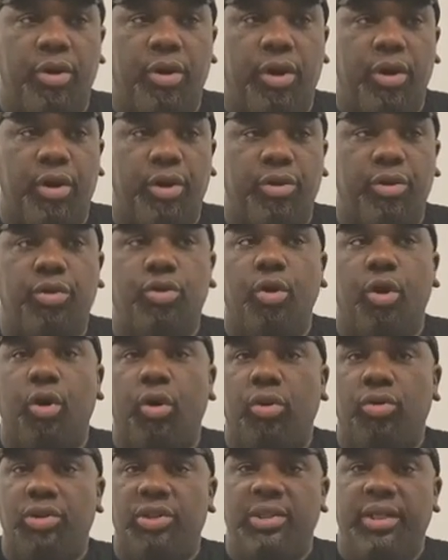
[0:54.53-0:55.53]
the
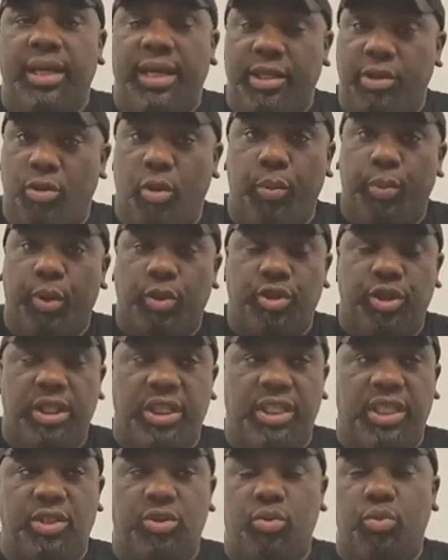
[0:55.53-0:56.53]
doors and the
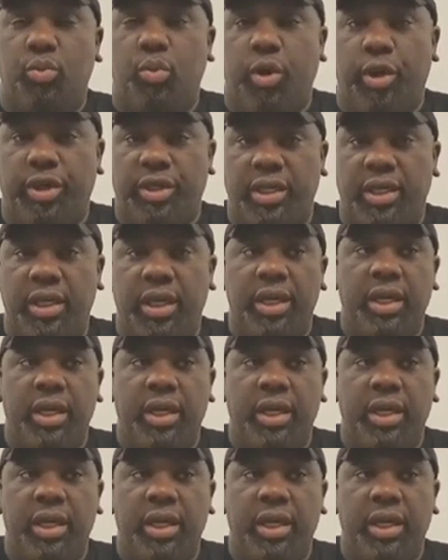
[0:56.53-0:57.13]
opportunity to work